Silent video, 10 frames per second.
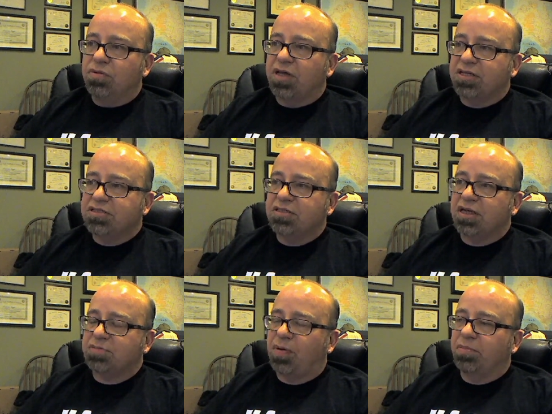That's
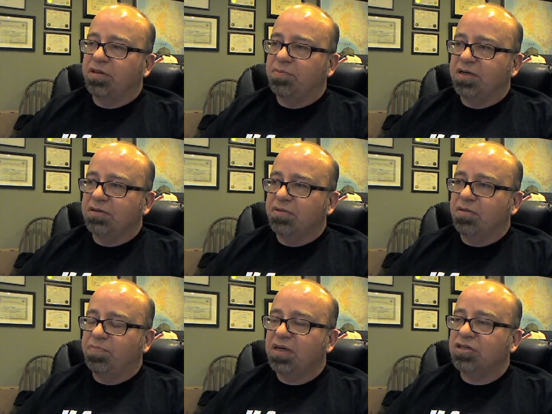that's probably the big
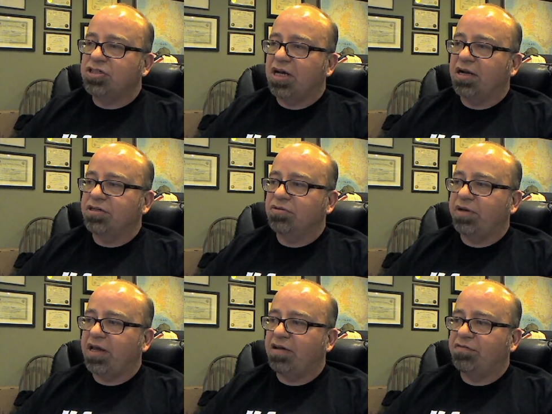the biggest challenge that
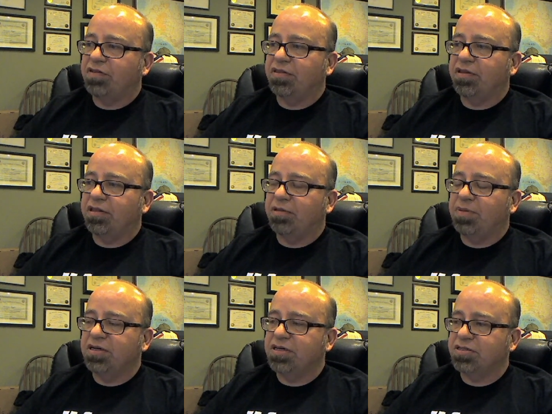we have in, yeah, the, in
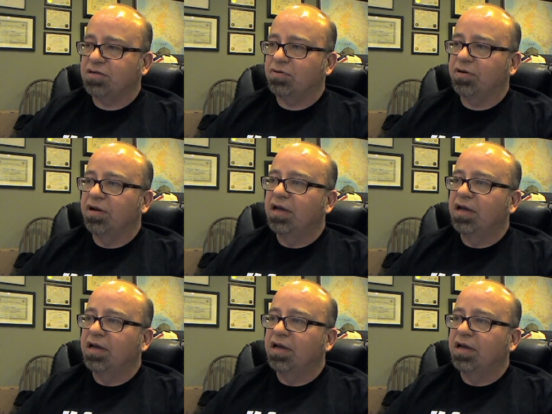the no, testing right. world.